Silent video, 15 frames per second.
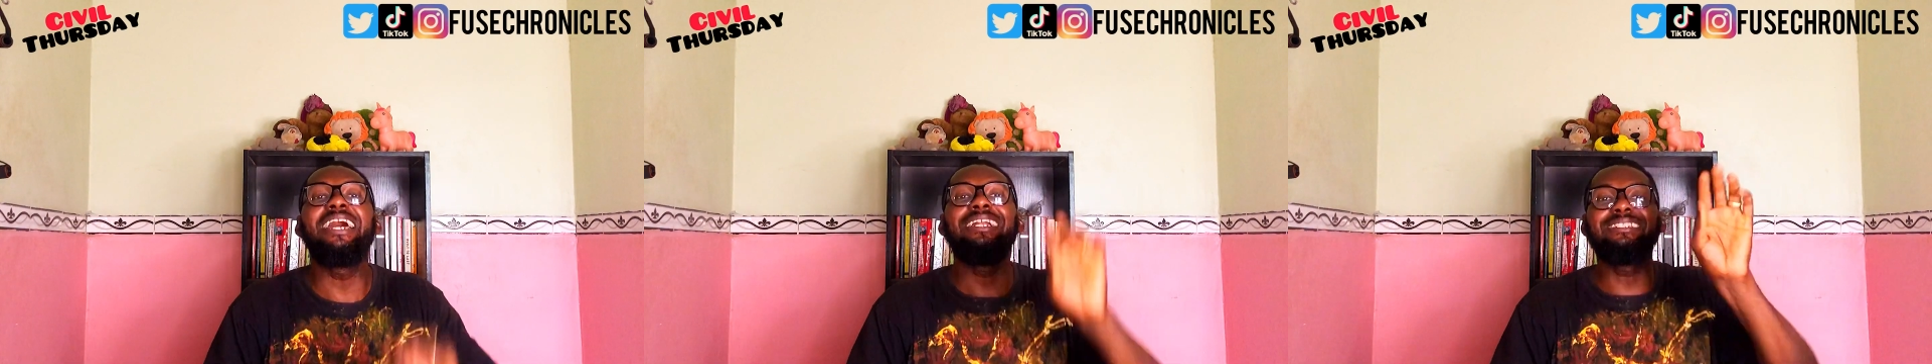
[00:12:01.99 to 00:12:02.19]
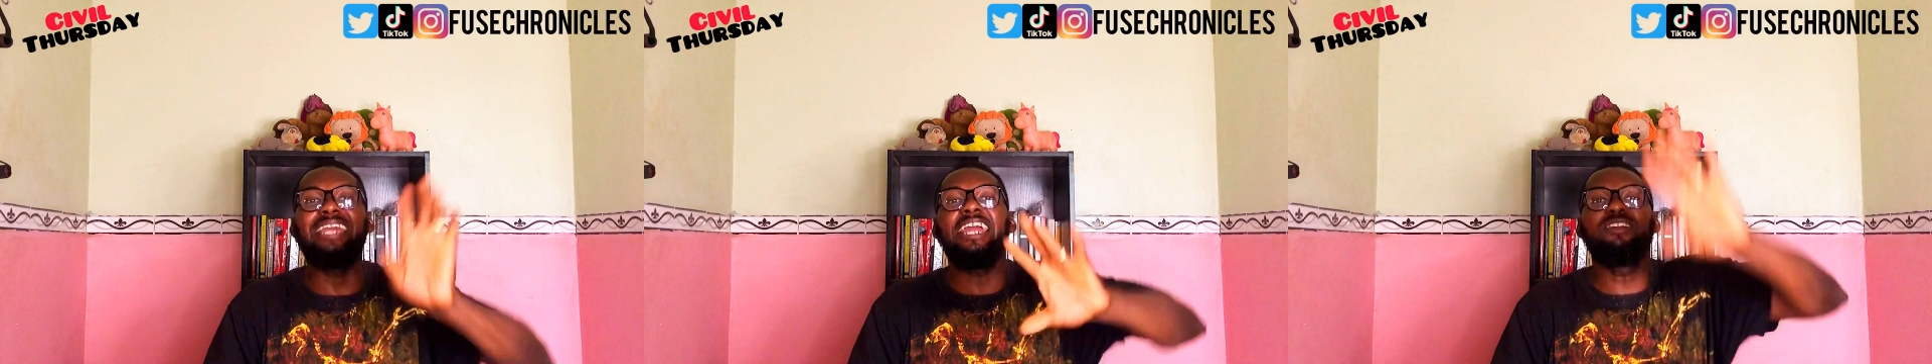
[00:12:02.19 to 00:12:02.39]

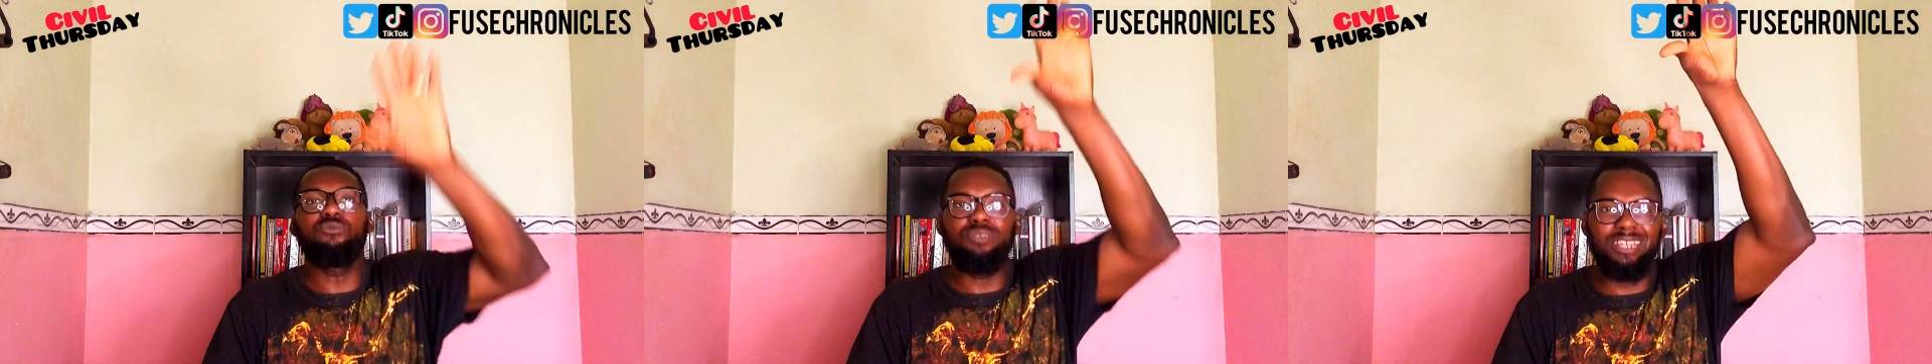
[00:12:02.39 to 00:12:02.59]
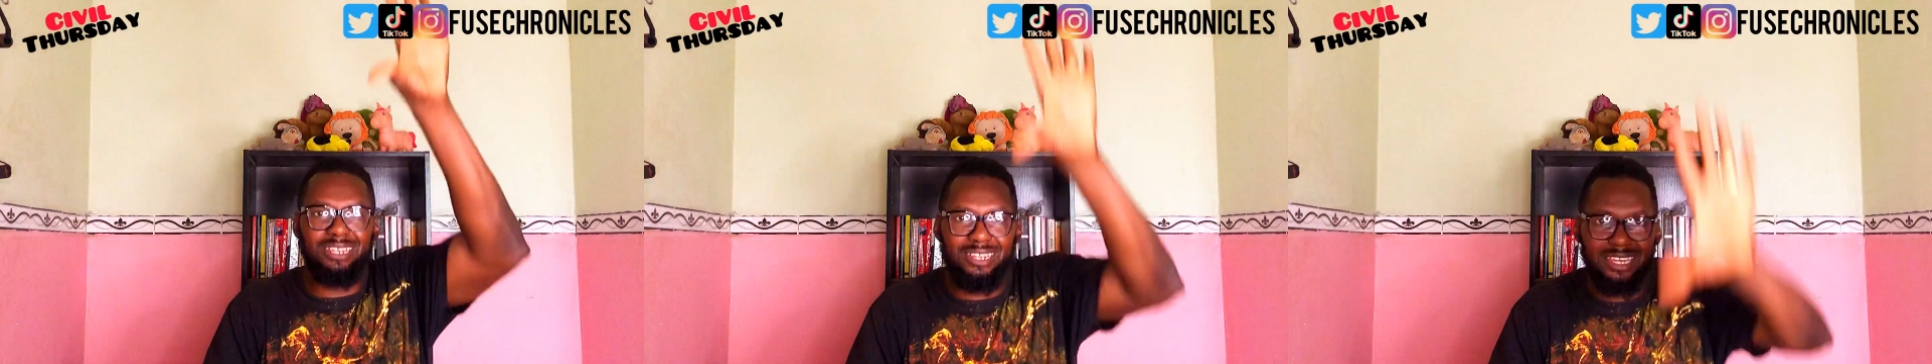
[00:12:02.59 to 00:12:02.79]
then
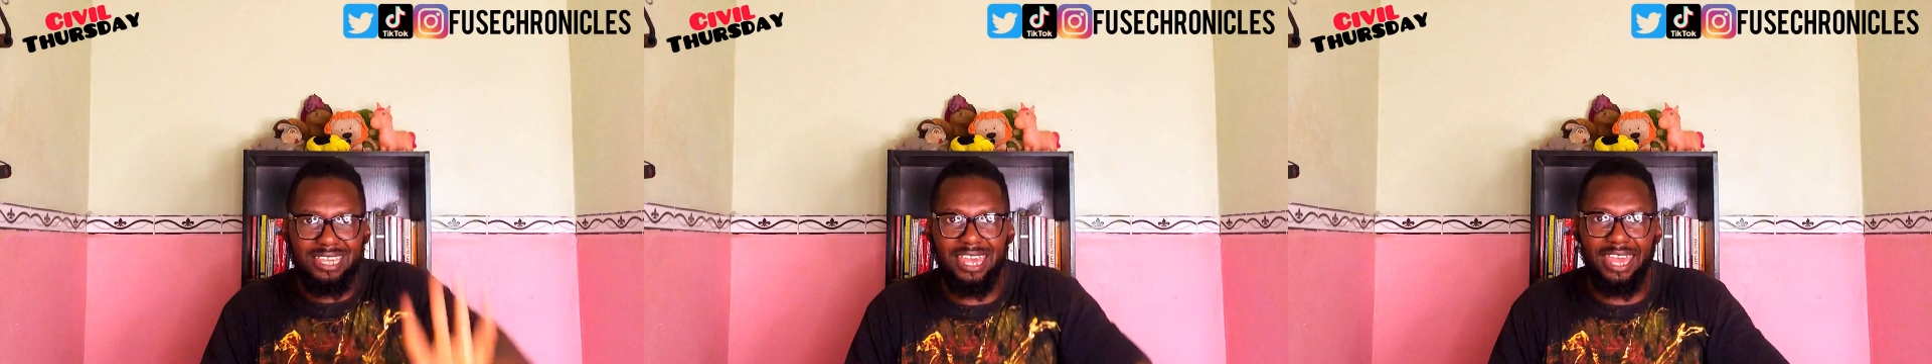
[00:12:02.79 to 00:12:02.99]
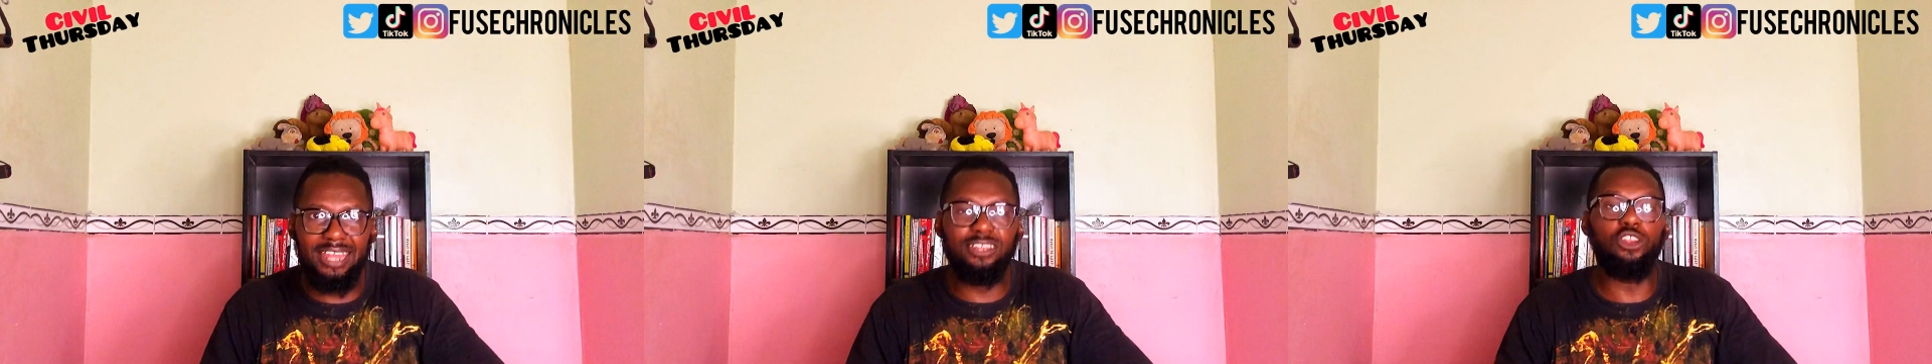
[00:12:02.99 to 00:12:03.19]
read it
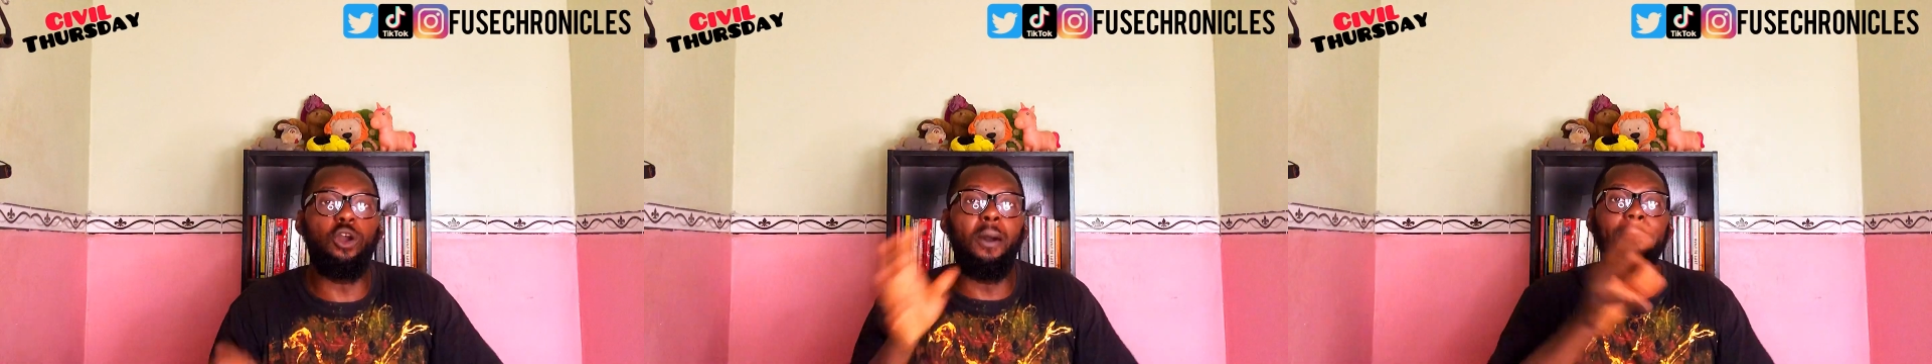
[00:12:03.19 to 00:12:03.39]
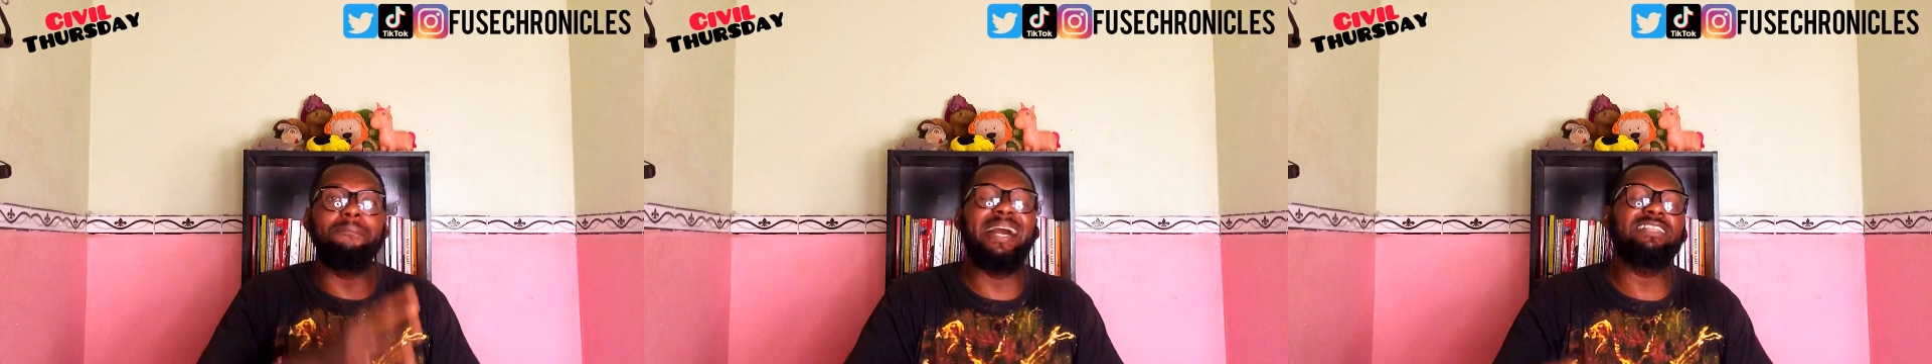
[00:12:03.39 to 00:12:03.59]
again,
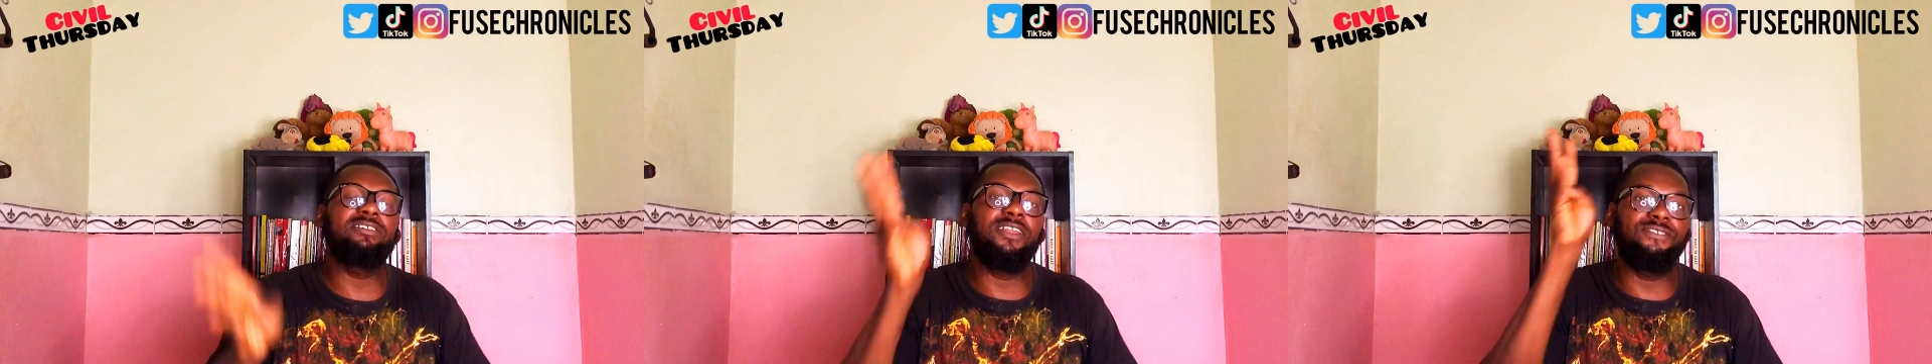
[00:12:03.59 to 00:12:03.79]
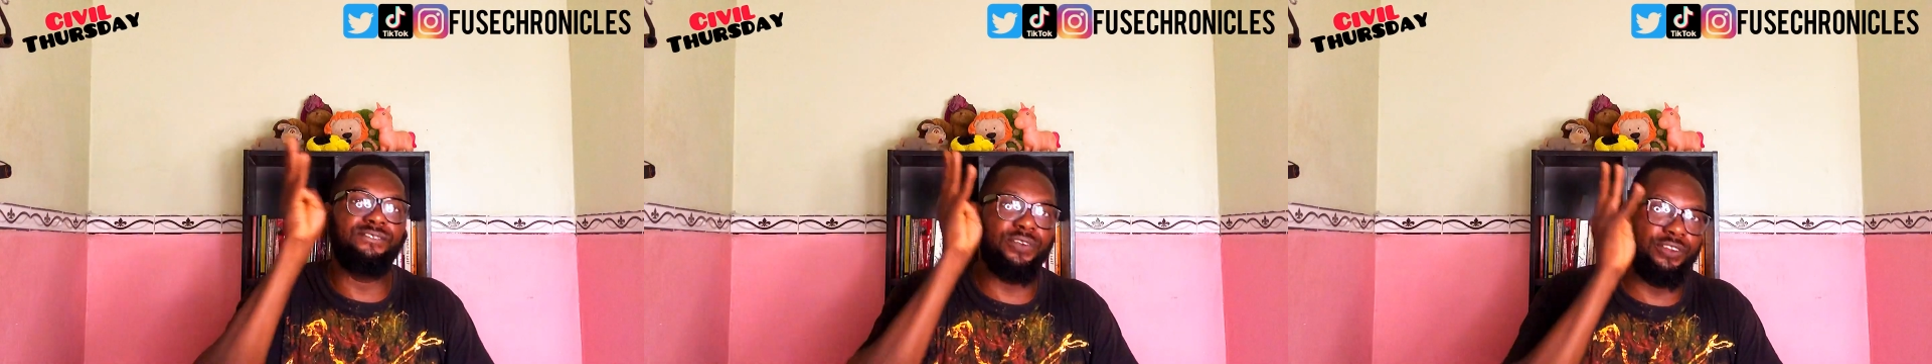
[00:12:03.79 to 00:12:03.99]
come back to
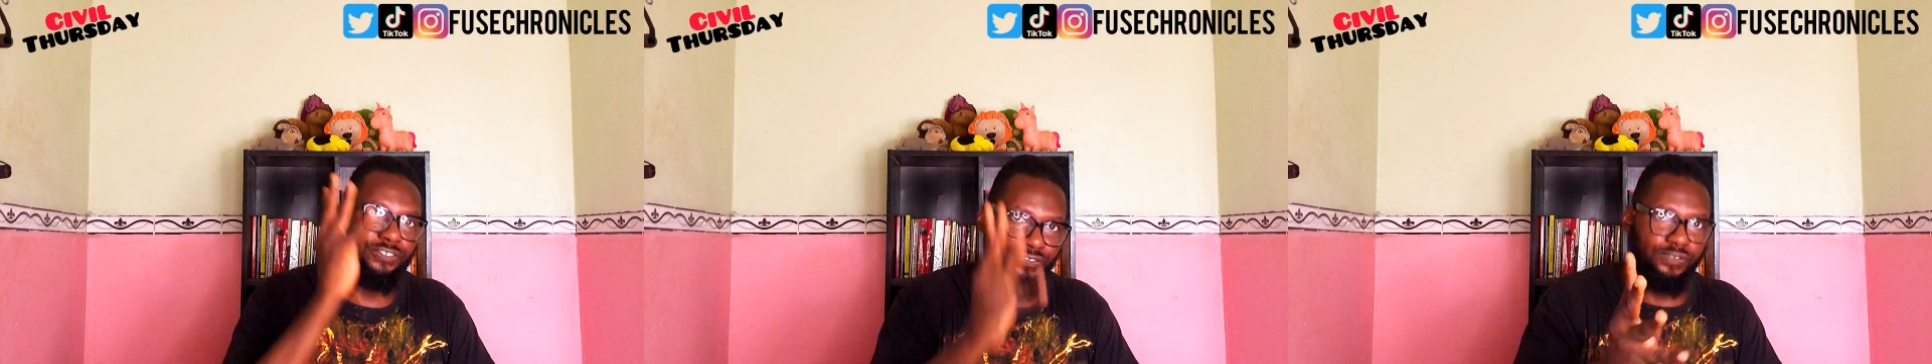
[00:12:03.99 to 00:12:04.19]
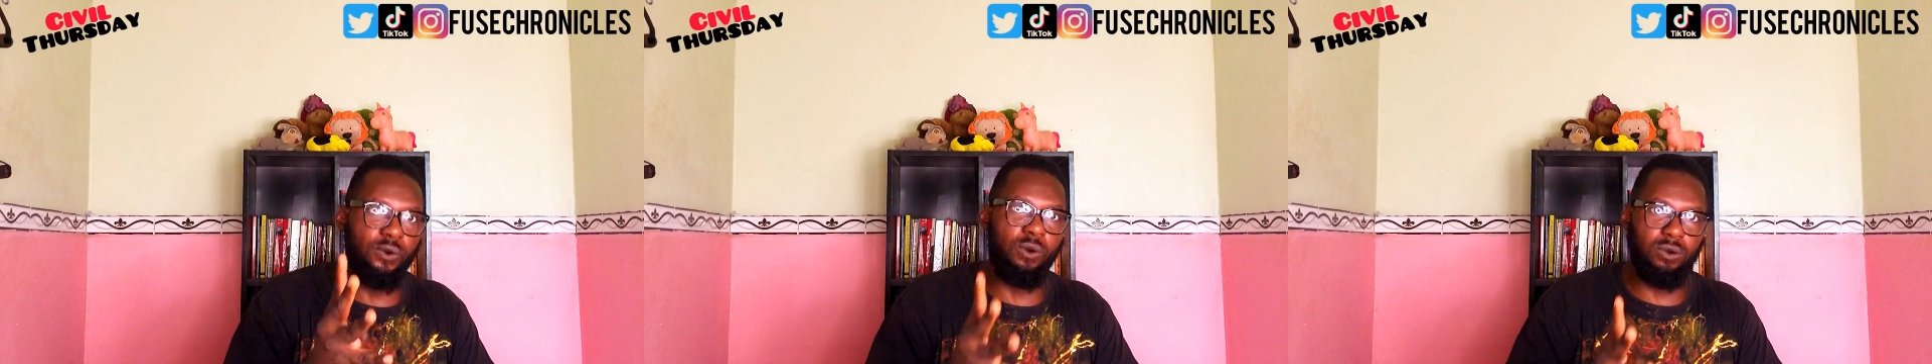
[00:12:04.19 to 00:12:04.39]
the first
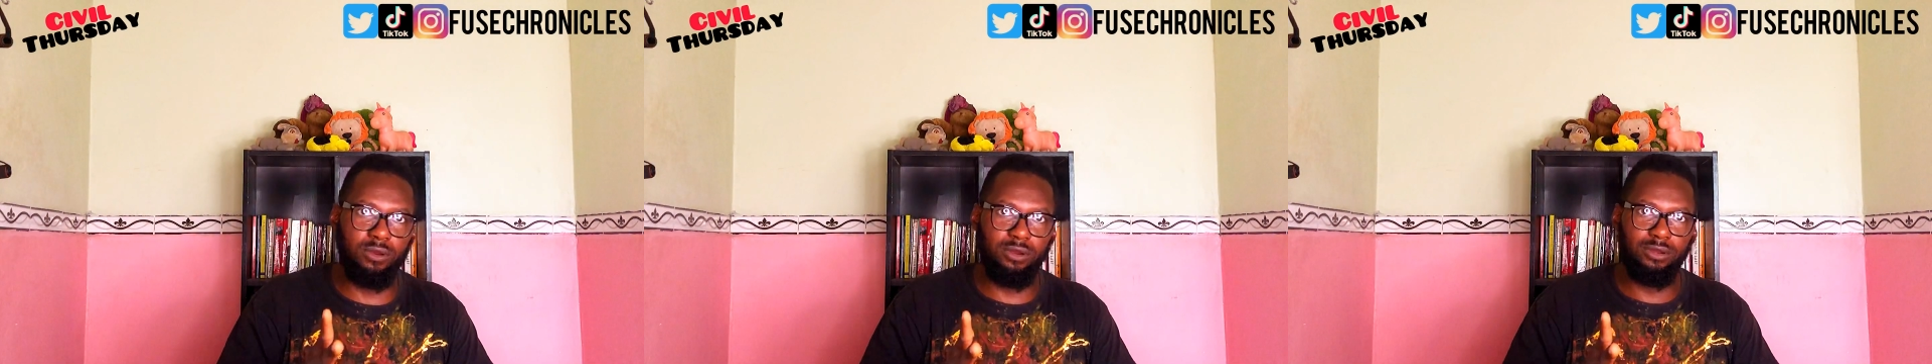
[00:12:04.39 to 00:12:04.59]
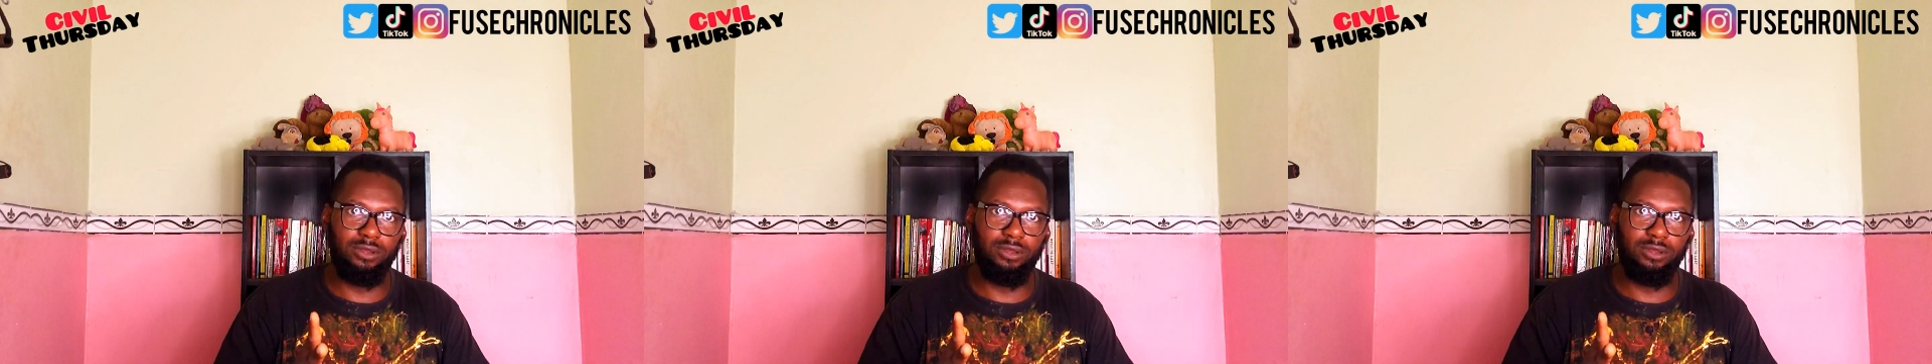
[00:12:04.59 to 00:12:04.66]
4.